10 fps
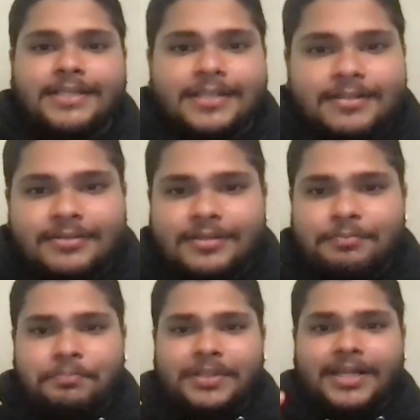the the
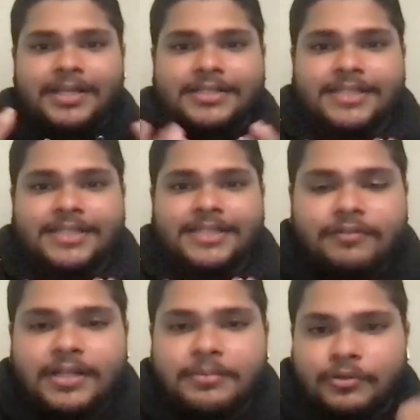players they have
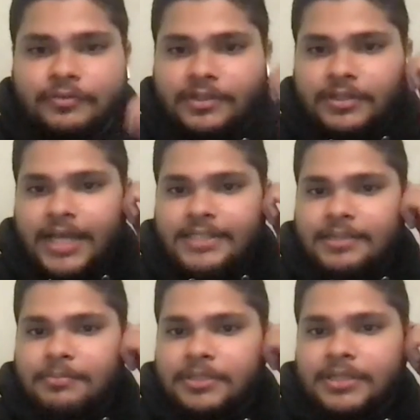developed over the last
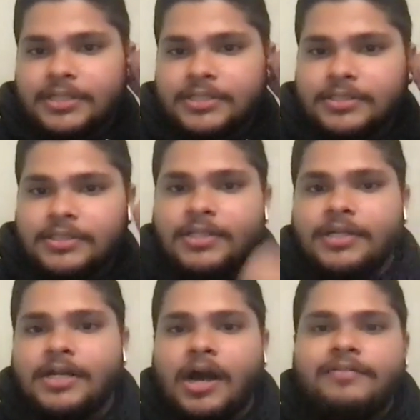couple of years,
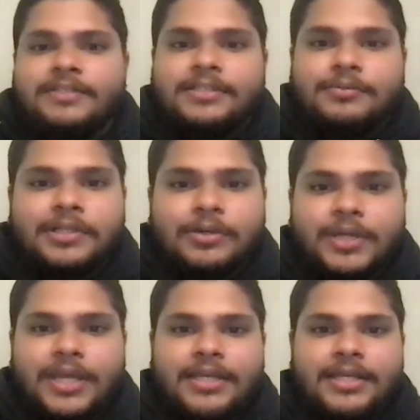obviously with no
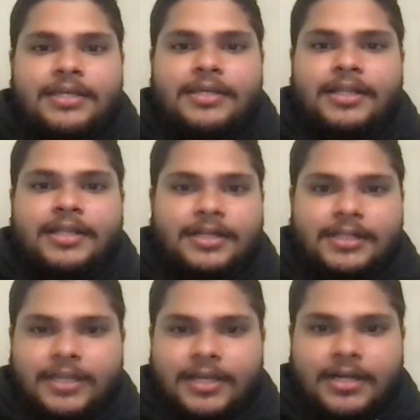KD, and then
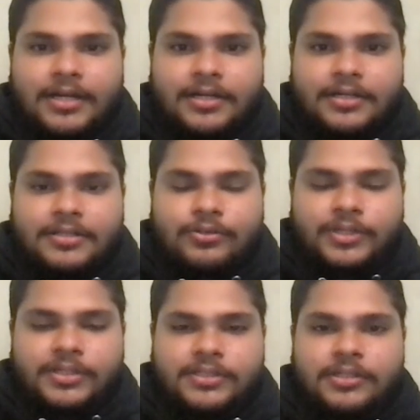Klay got hurt two
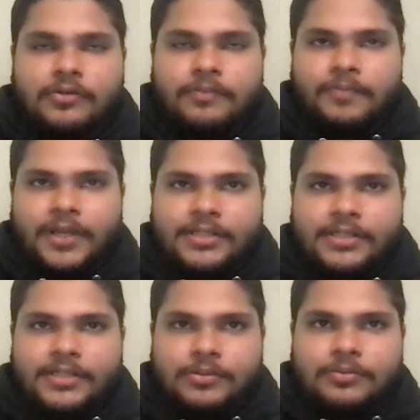years ago.
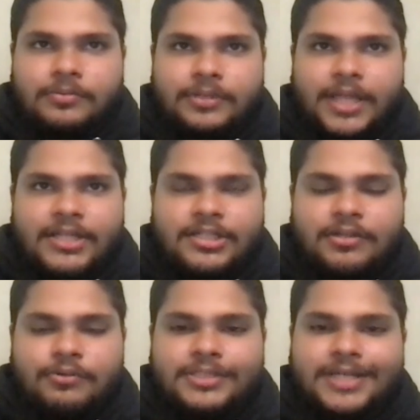So last
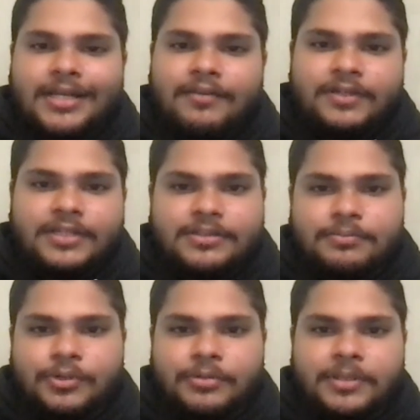year it was kind of a
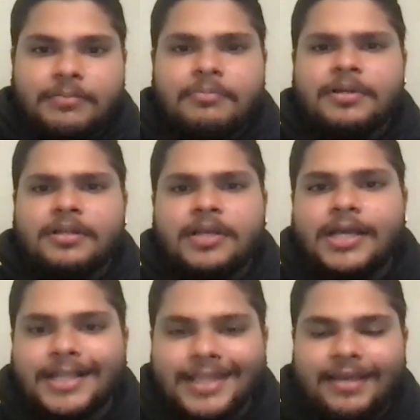disappointment, but
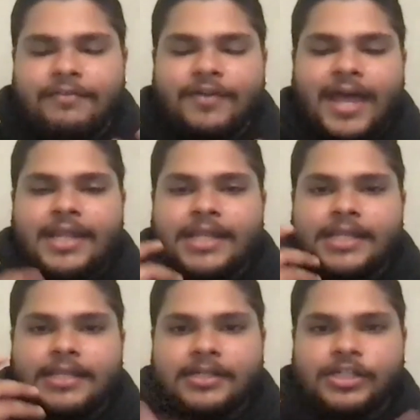they have had
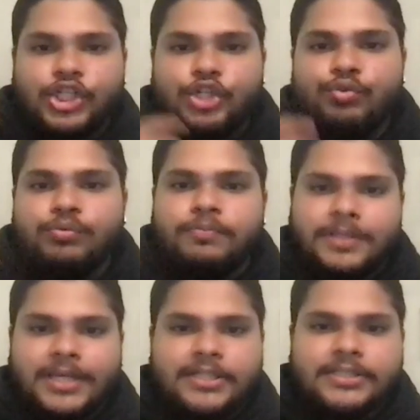their new
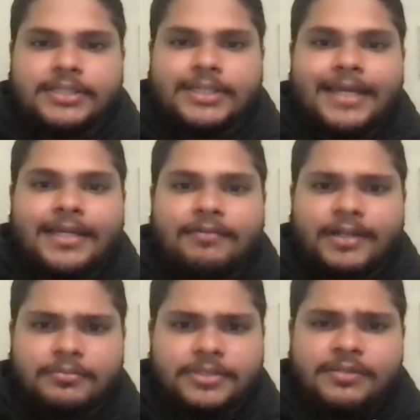players getting
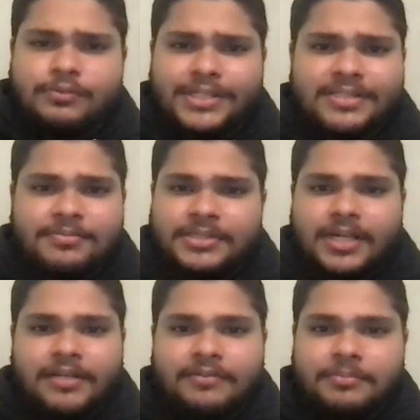developed. James Wiseman is
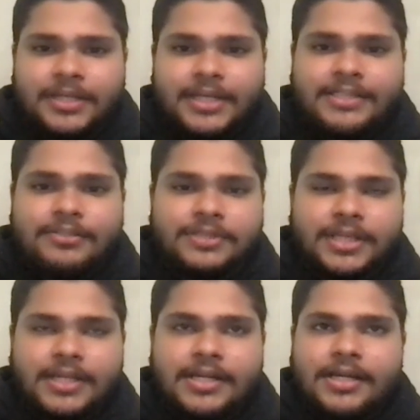not even playing, as you
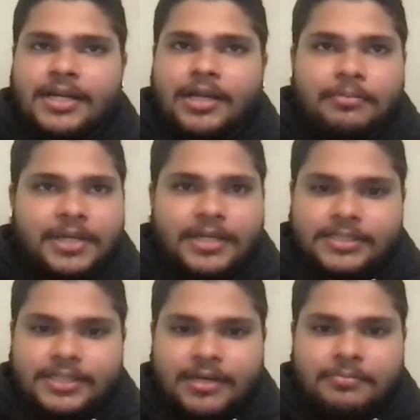said. Kuminga
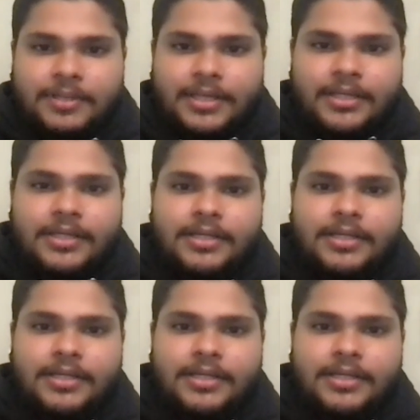is not playing.